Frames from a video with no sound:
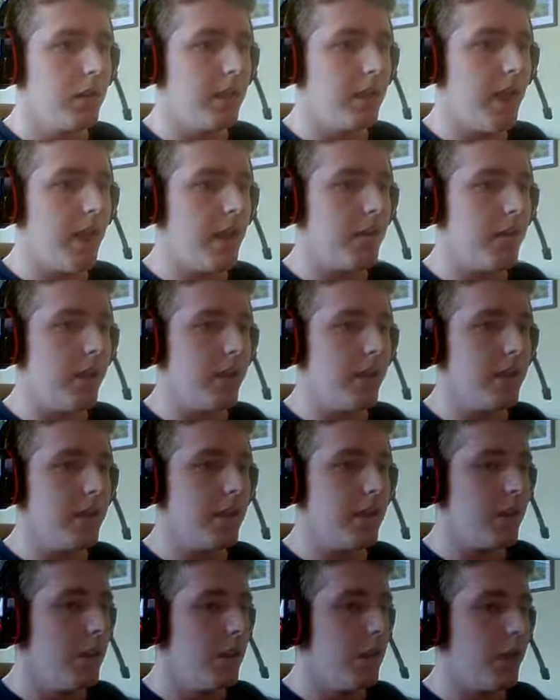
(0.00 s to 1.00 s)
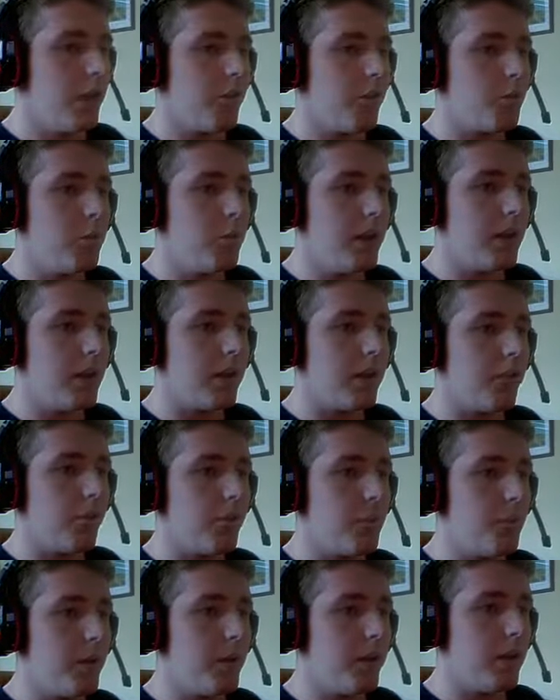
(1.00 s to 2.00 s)
Yeah, it, it it's weird.
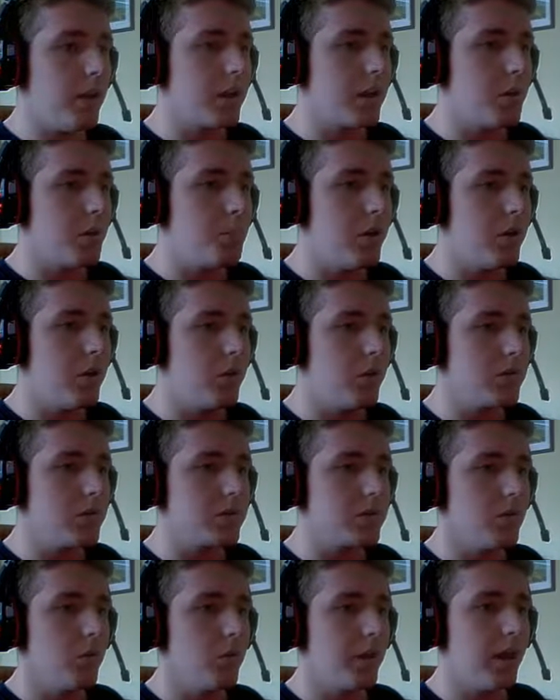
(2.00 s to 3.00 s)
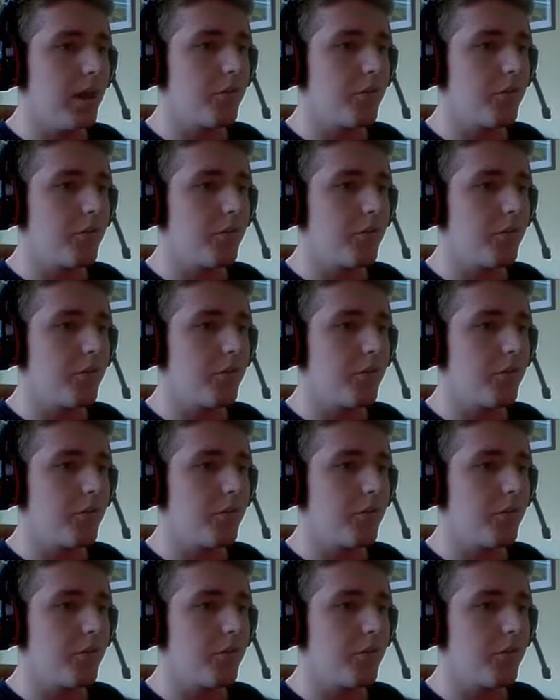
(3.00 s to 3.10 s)
It's a bit like a puzzle.